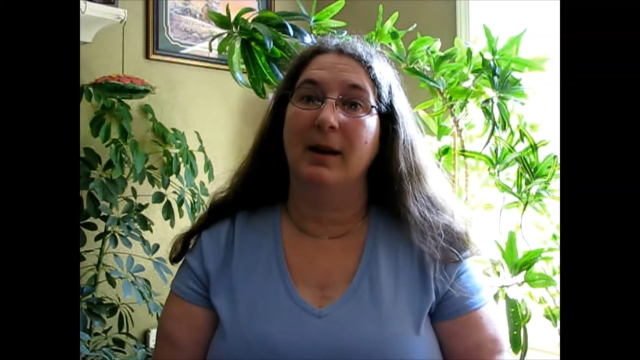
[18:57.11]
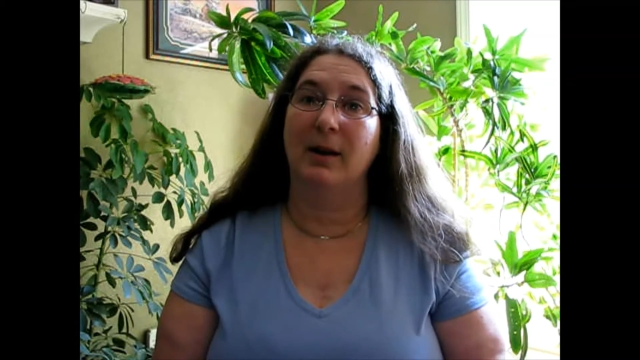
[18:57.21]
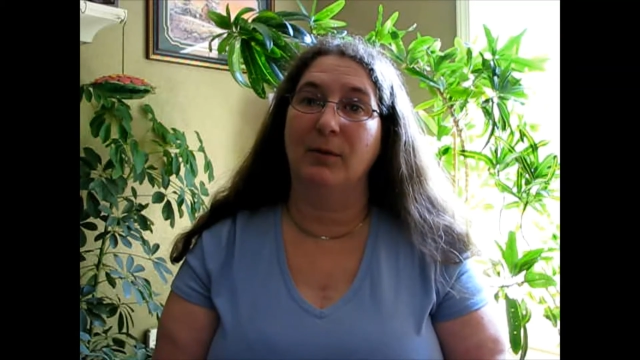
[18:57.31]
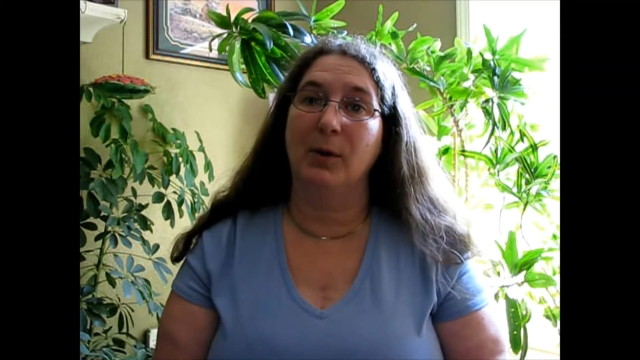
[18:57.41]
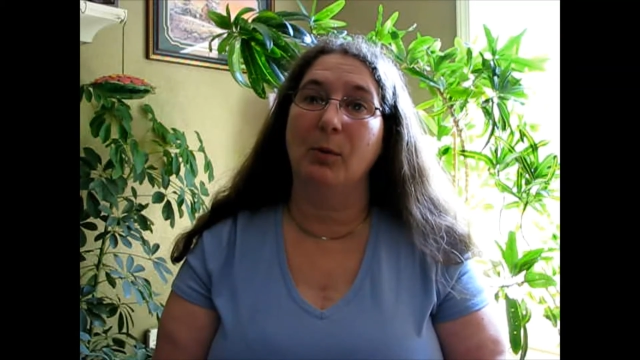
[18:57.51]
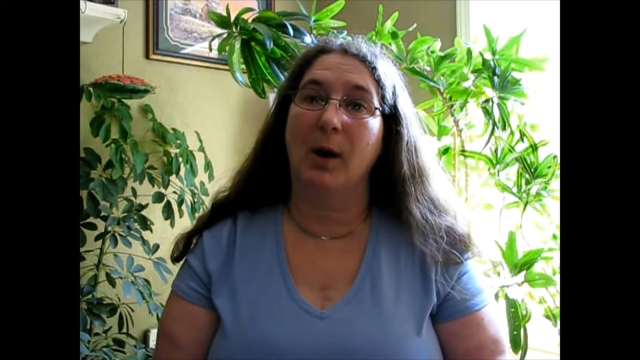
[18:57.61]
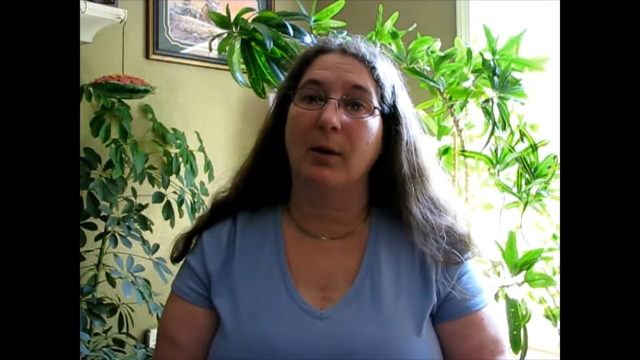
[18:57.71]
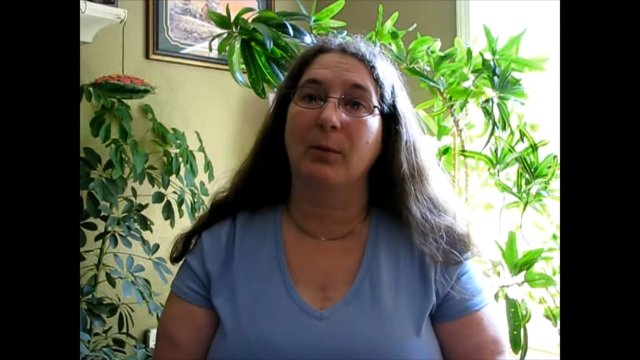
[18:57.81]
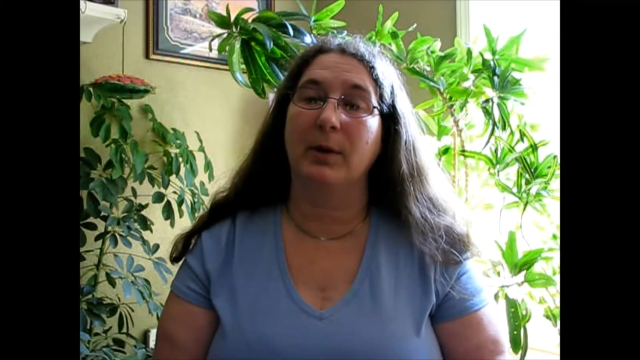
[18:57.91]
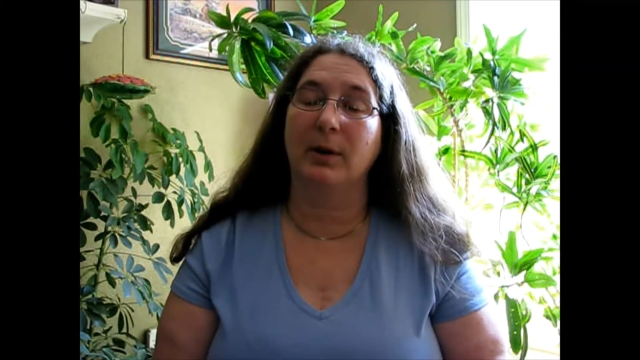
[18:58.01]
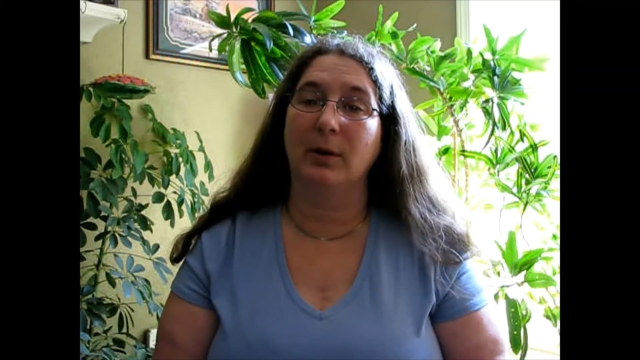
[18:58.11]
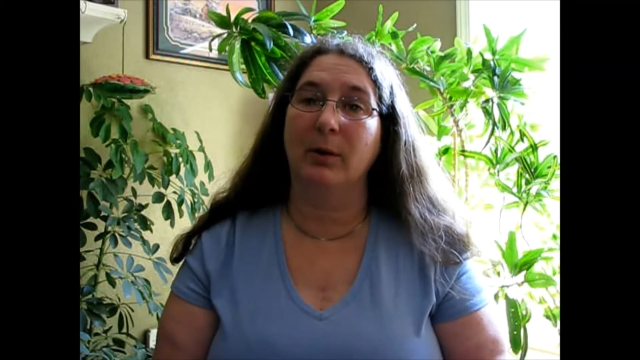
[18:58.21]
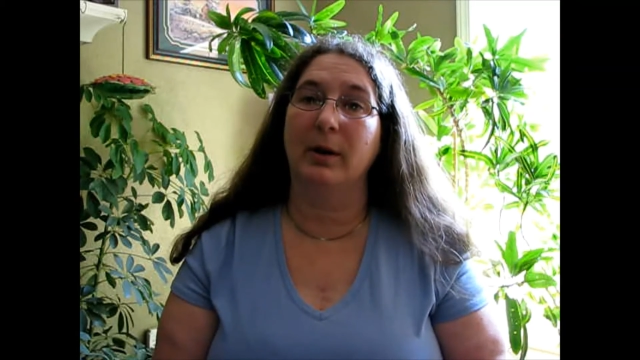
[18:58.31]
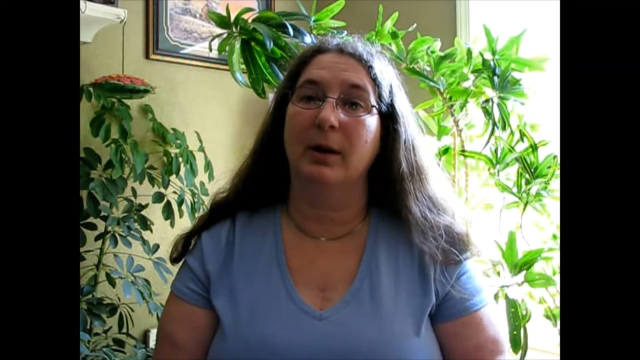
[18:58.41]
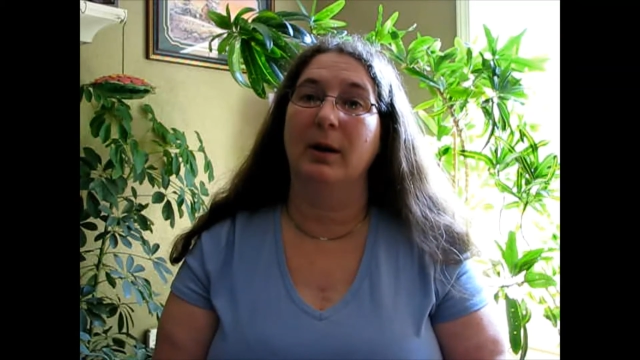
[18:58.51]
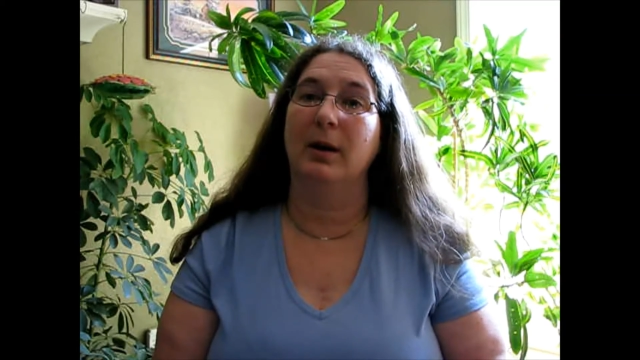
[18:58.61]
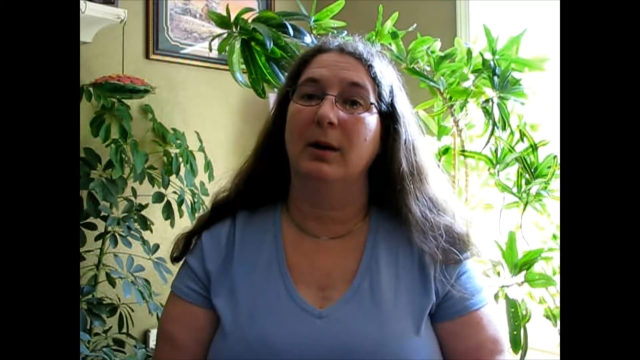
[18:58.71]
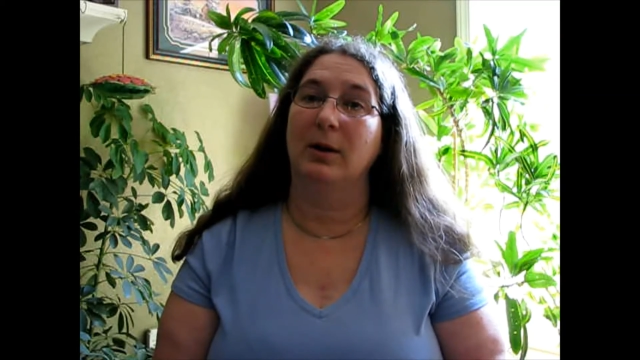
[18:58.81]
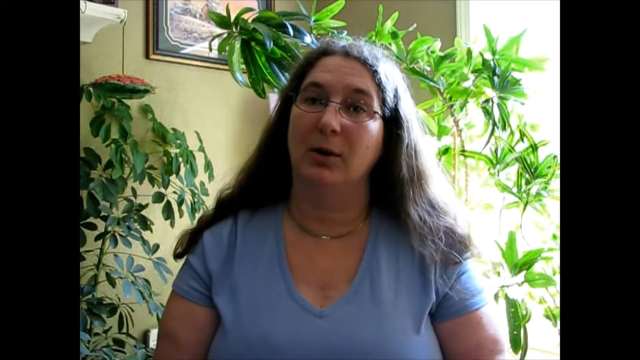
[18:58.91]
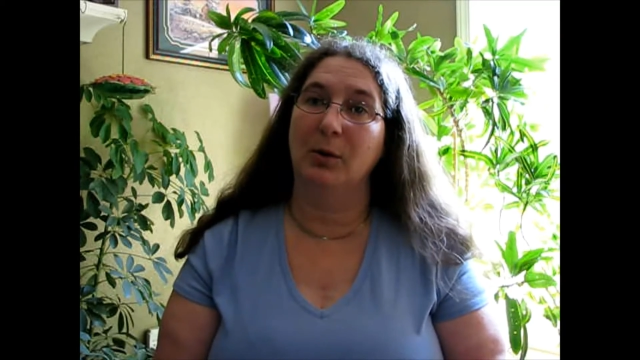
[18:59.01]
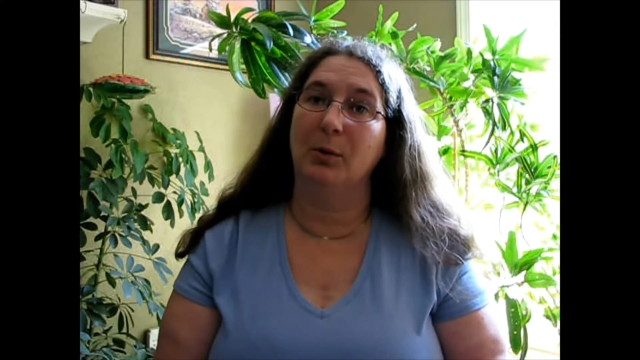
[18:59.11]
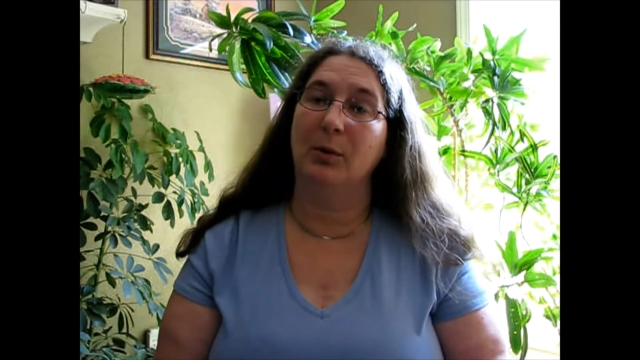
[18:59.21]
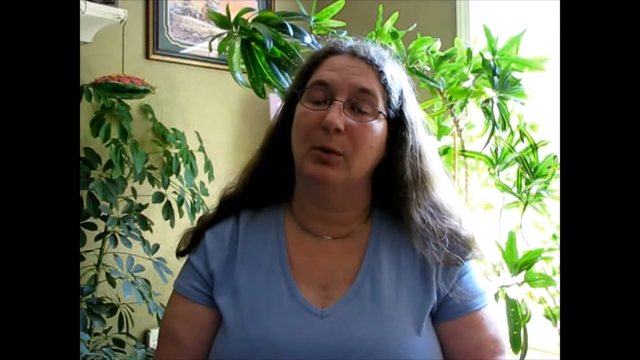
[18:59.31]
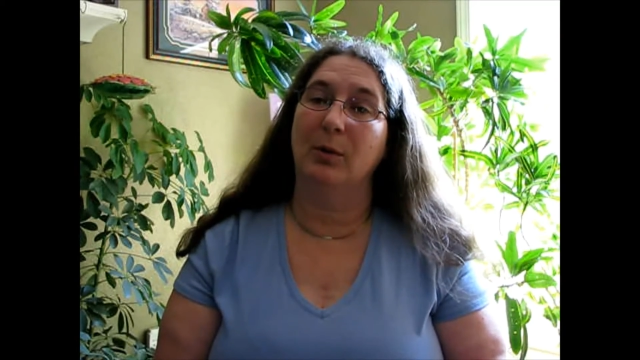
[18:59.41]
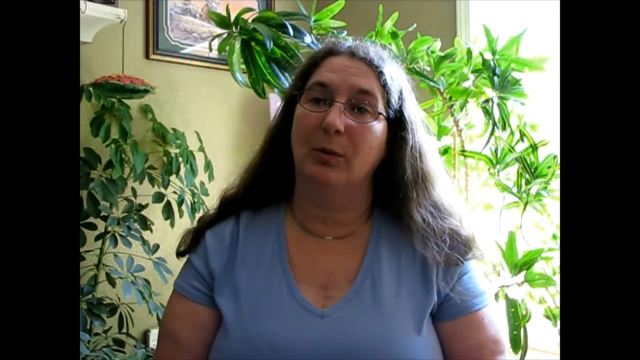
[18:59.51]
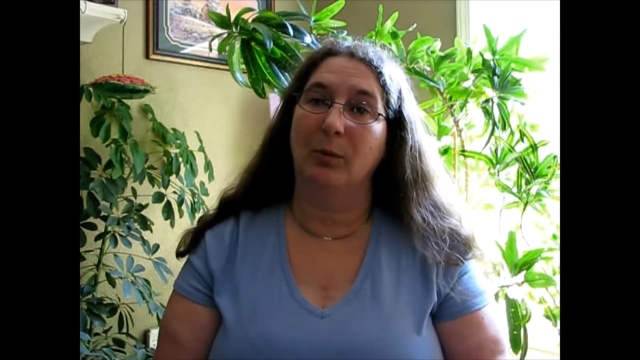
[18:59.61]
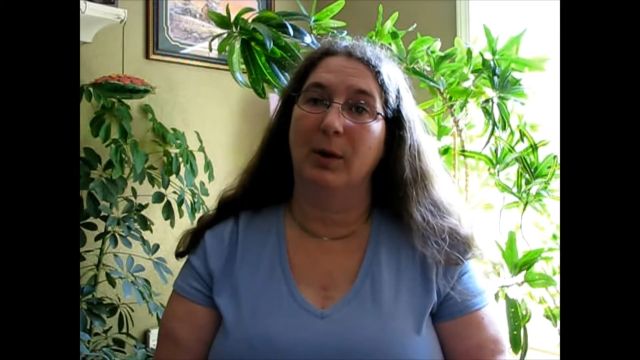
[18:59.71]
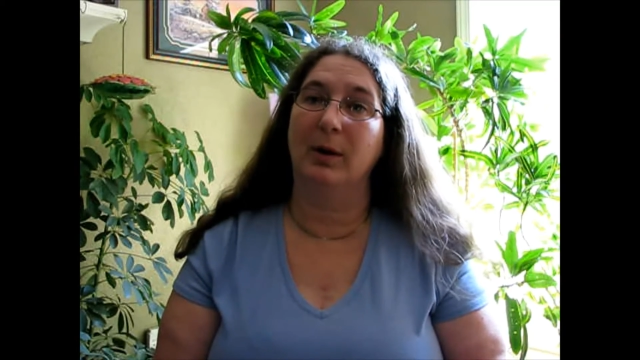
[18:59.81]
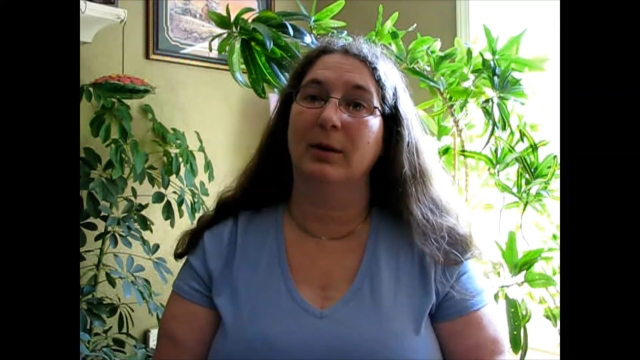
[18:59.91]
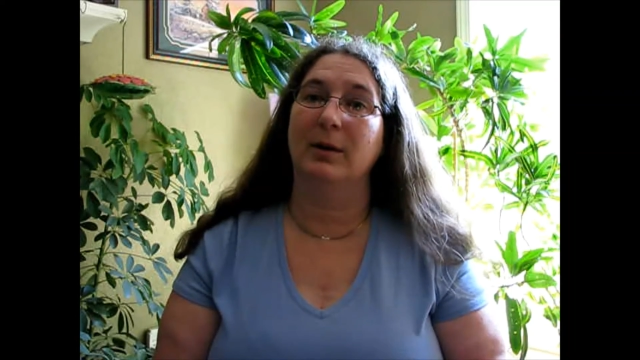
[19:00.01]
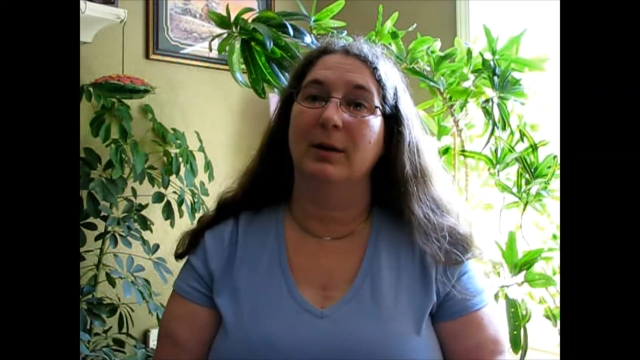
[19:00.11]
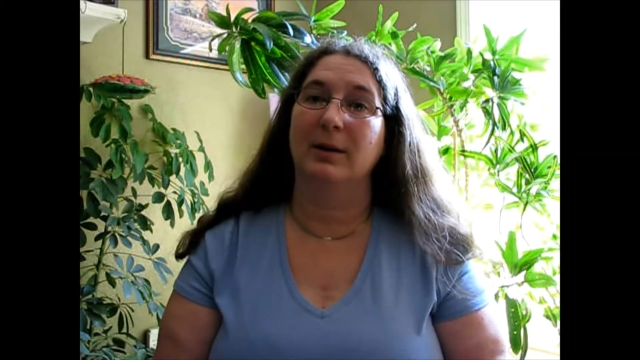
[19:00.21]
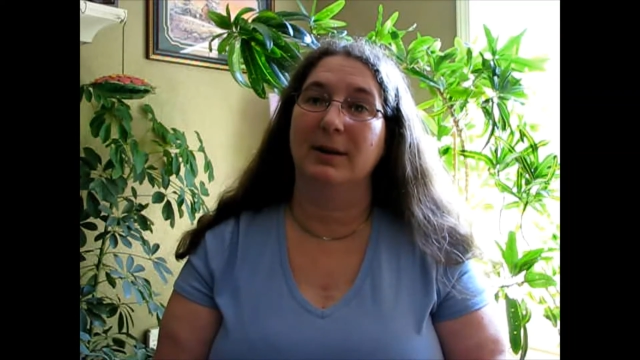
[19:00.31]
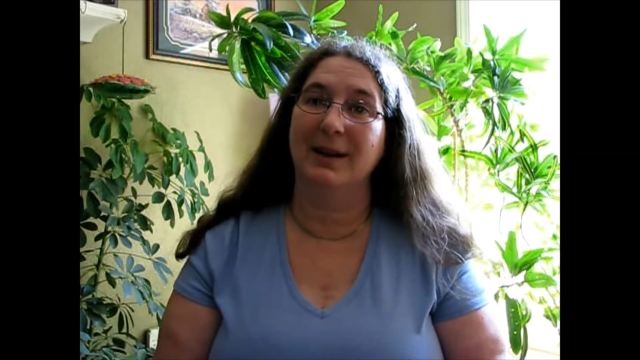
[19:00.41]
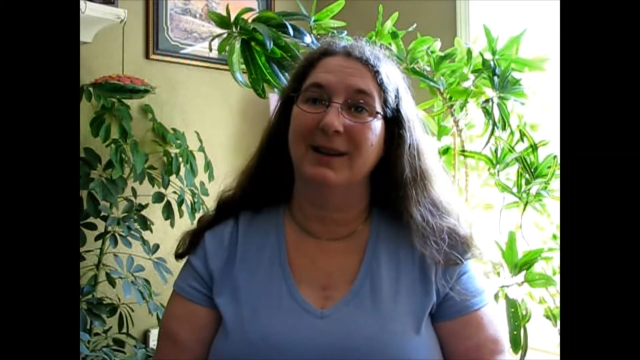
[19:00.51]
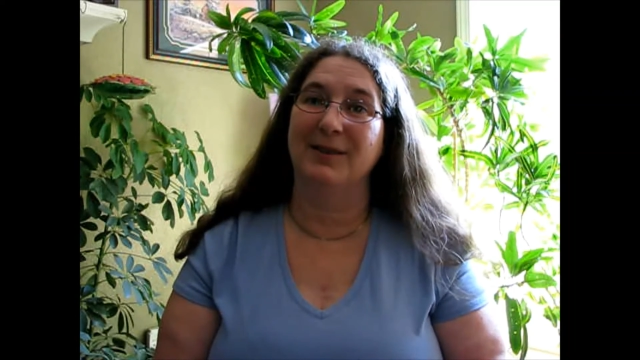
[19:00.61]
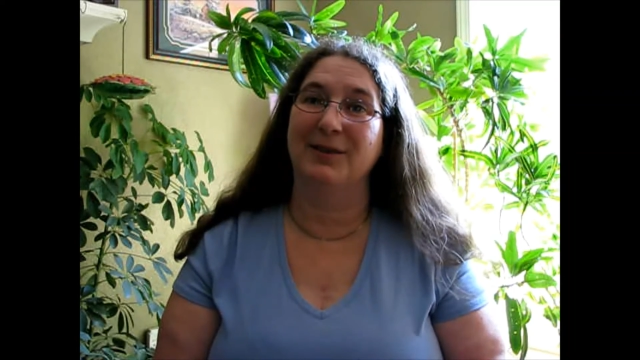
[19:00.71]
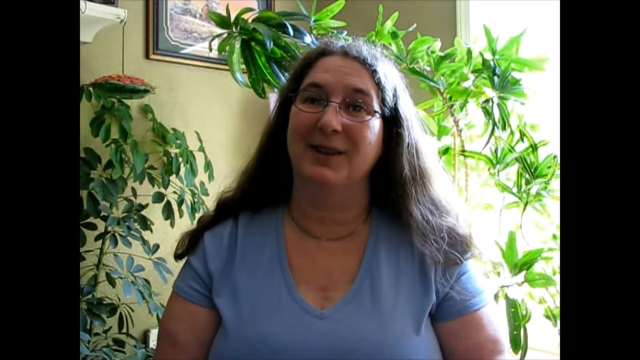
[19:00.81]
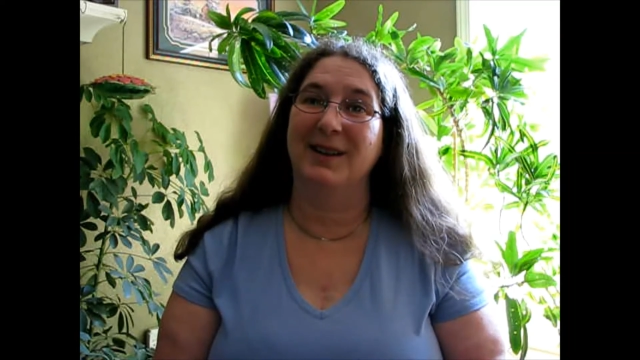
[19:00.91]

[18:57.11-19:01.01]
If you walk with the Lord, you will live.